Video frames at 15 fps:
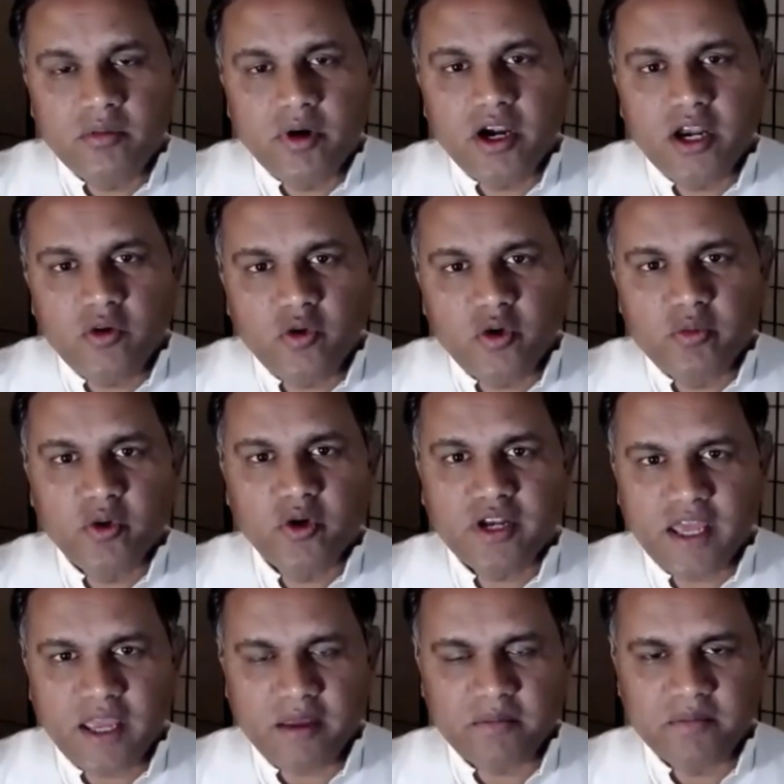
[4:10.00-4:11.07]
body one more
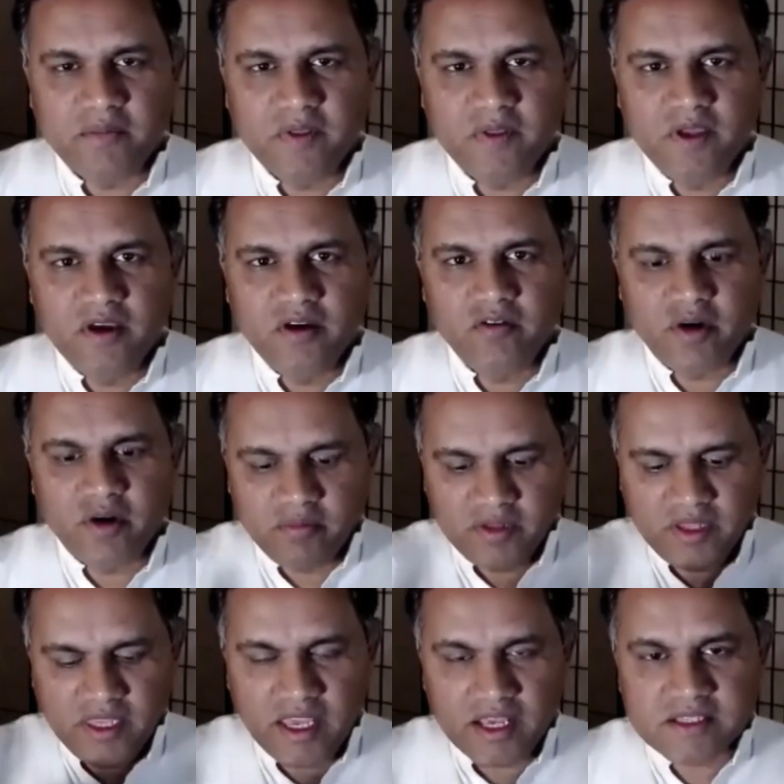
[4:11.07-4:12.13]
time from
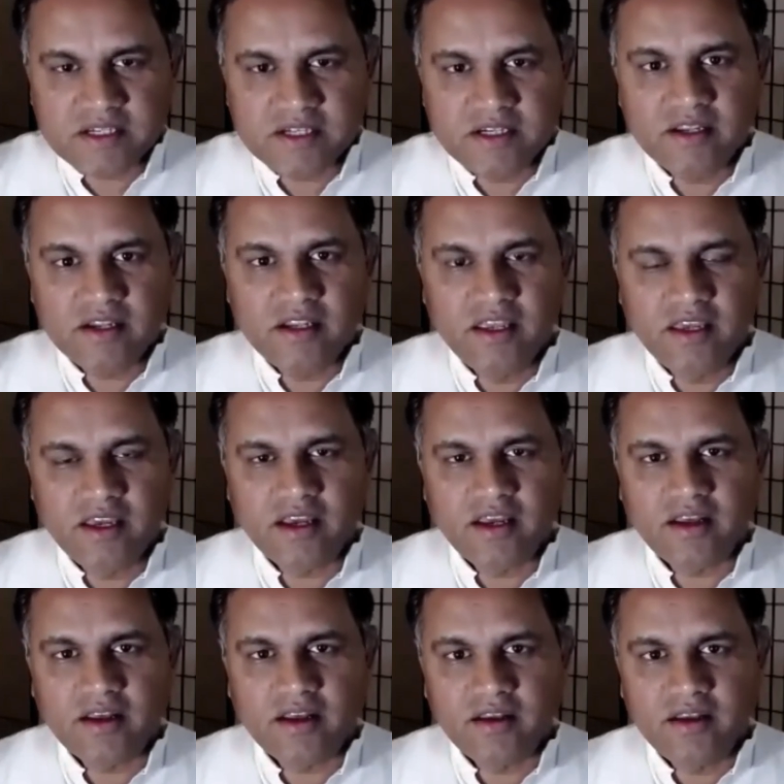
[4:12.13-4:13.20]
the external
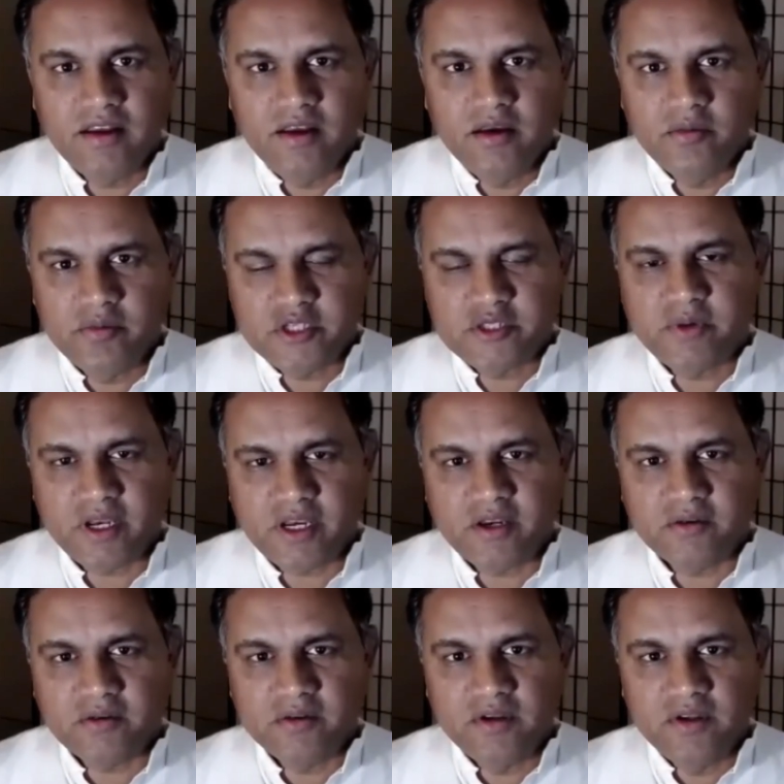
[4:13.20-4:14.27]

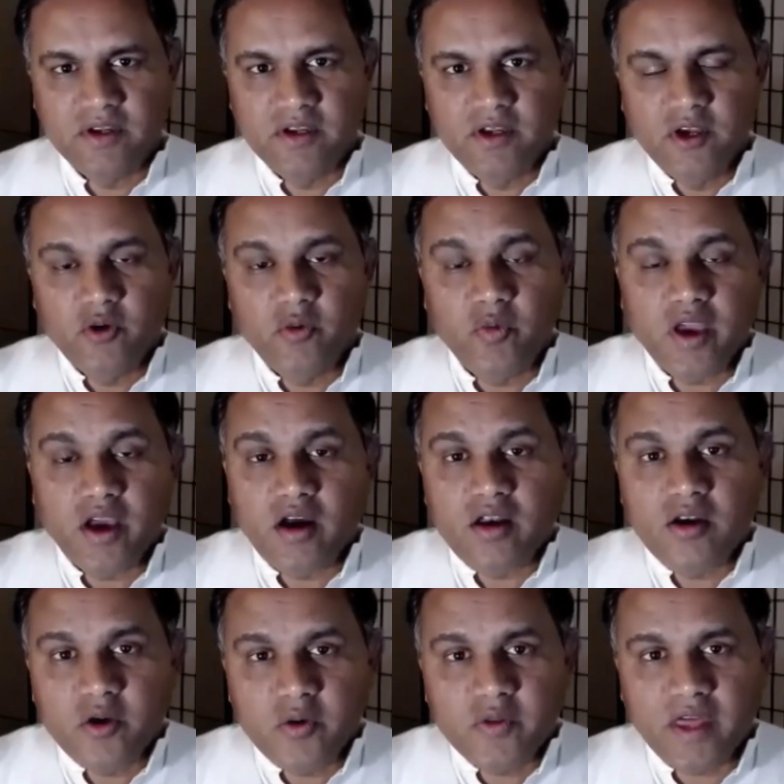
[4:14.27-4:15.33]
perspective. We all
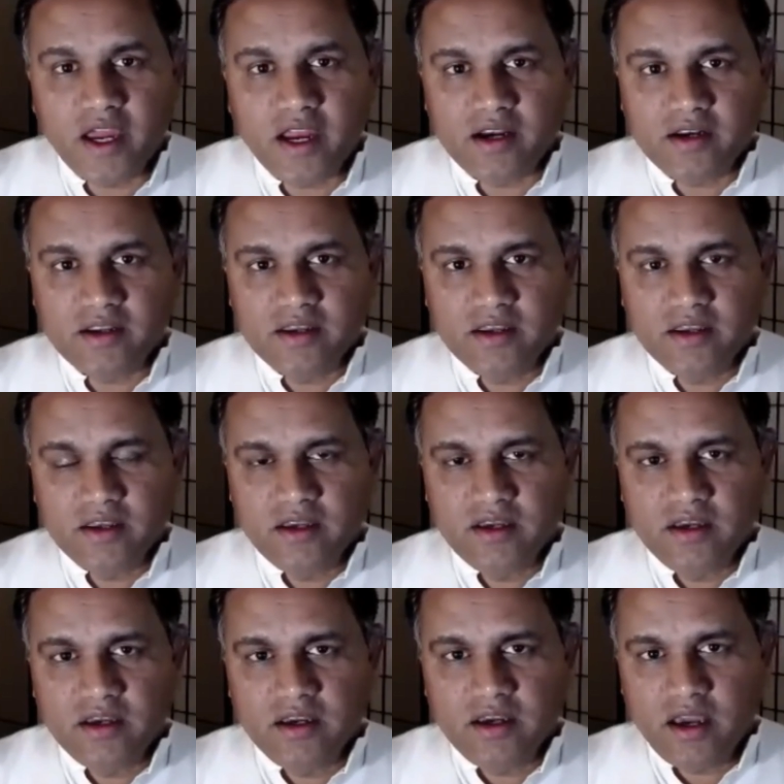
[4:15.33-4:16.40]
know that
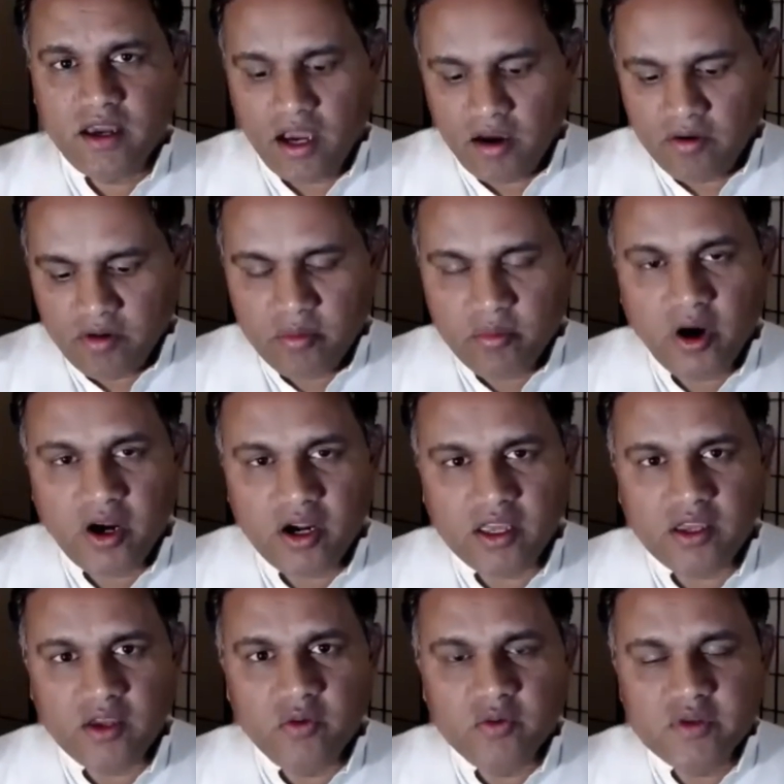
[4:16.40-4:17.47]
our
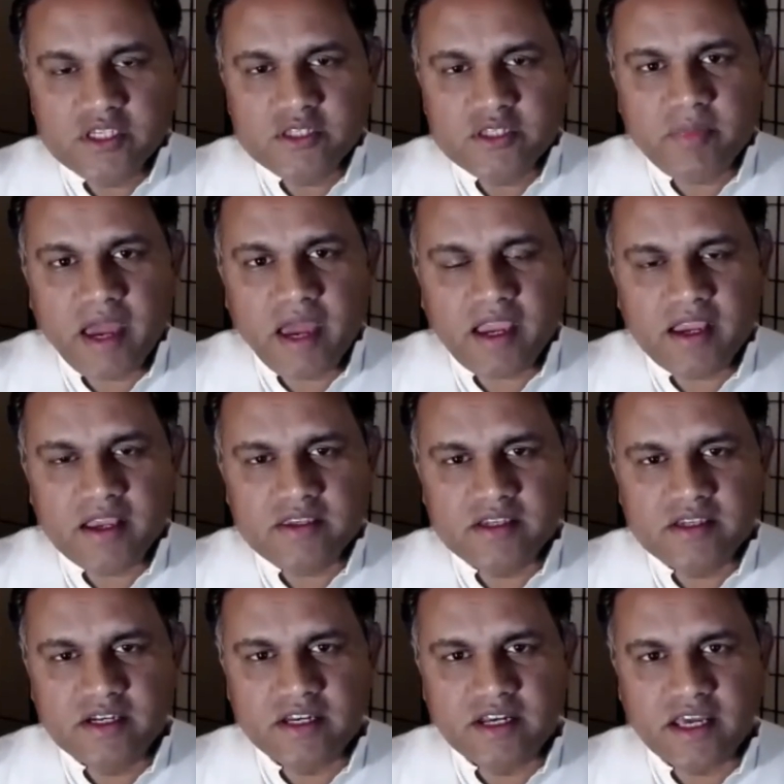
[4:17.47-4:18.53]
body, which is
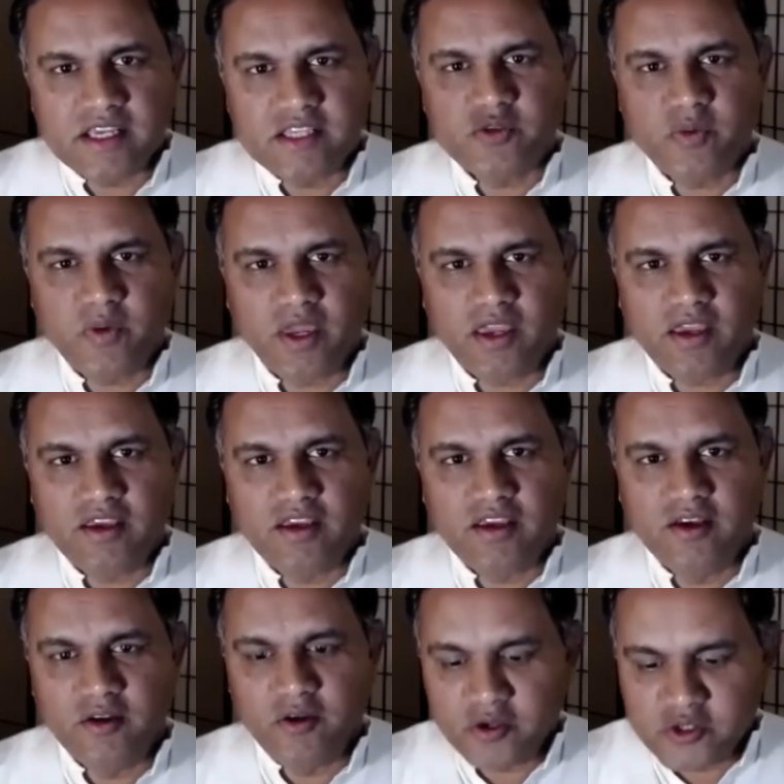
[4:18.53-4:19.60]
packaged in a nice way,
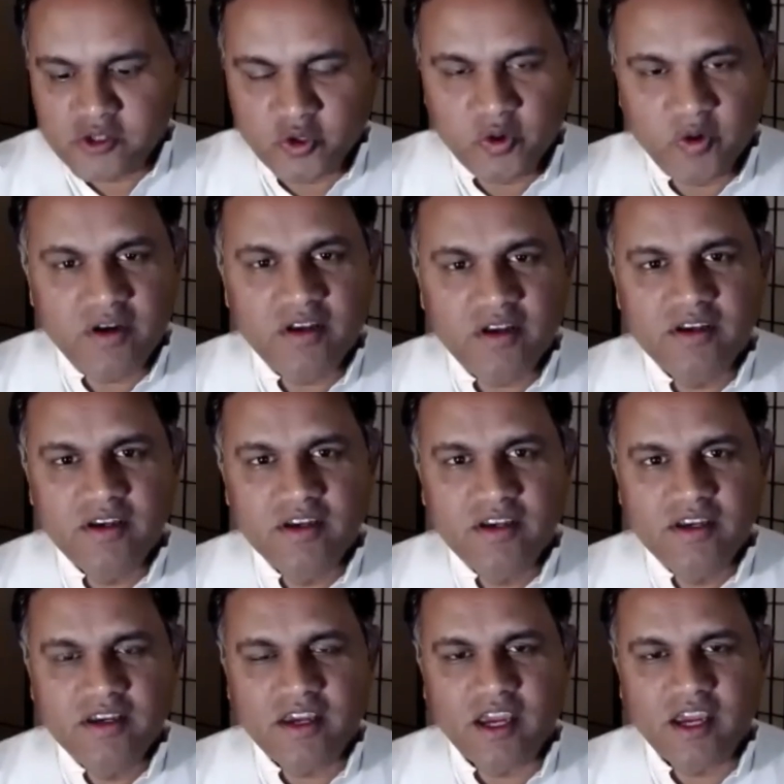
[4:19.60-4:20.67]
looks good,
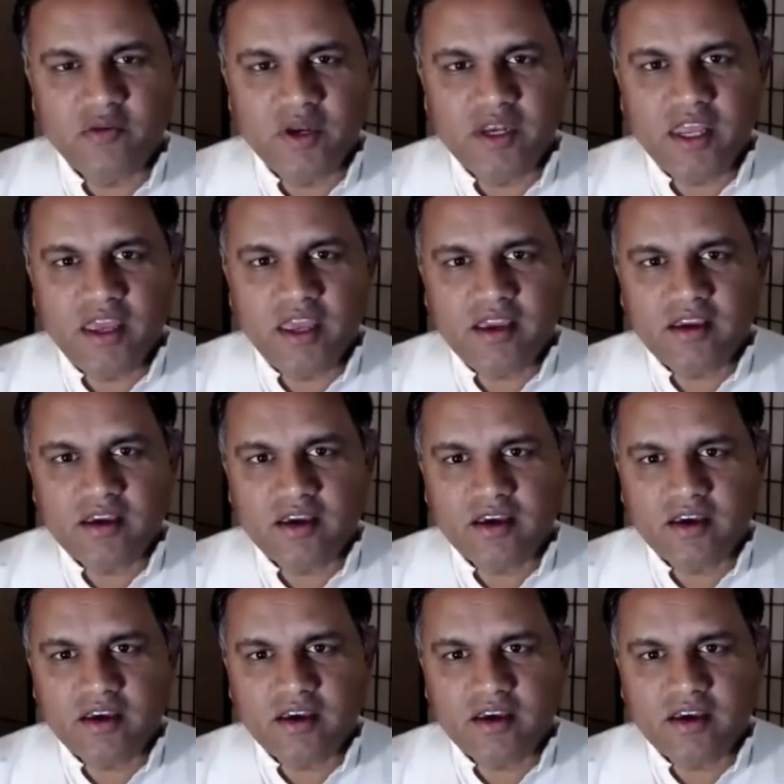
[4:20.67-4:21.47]
and we take